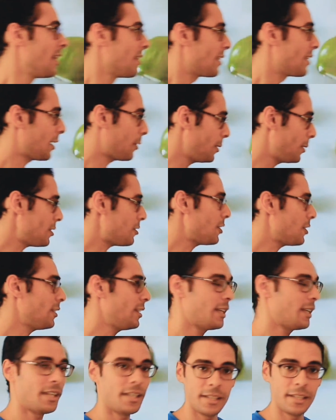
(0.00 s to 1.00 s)
The question
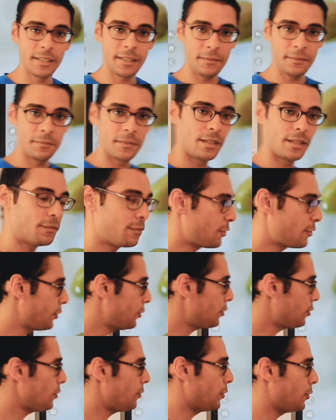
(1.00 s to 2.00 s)
here in
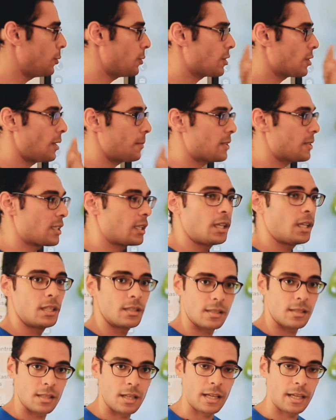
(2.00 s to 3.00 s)
front of you, some
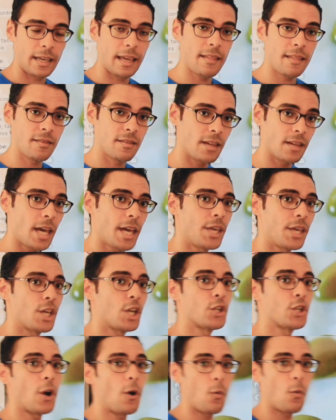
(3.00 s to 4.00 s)
seeds. Can they
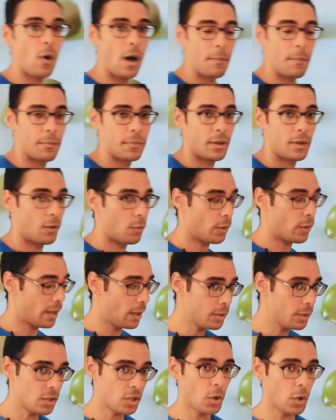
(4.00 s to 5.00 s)
grow up
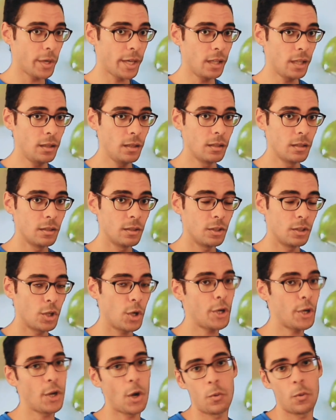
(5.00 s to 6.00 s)
without soil
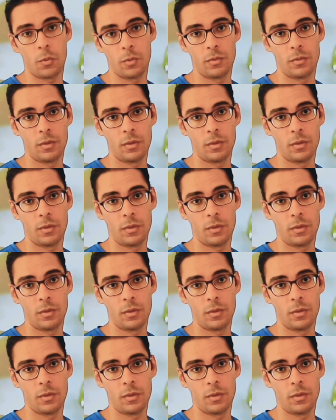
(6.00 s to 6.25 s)
or no?